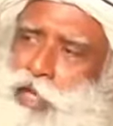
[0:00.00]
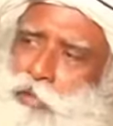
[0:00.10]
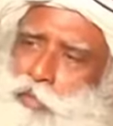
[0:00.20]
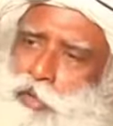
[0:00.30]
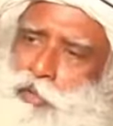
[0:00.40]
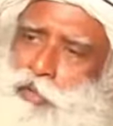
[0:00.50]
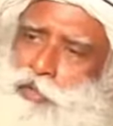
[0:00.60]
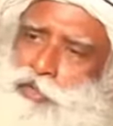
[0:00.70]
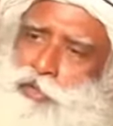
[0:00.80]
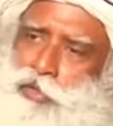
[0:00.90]
My
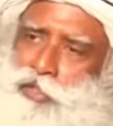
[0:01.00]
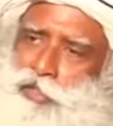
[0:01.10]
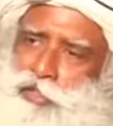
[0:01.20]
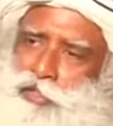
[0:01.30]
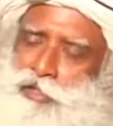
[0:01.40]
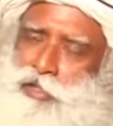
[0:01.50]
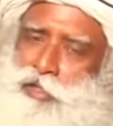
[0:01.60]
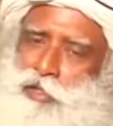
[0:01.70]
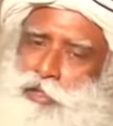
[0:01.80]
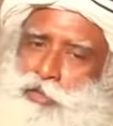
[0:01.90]
problem is only this.
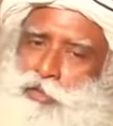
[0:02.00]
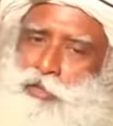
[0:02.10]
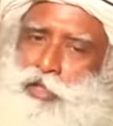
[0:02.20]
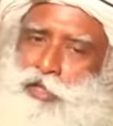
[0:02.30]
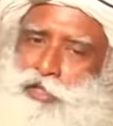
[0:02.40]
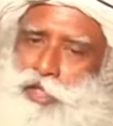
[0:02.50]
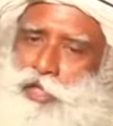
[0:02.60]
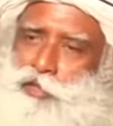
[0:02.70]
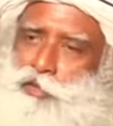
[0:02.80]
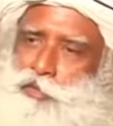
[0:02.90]
You are
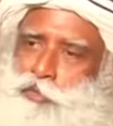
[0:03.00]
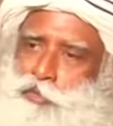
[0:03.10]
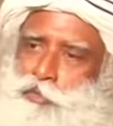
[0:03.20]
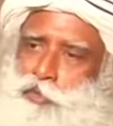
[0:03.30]
trying to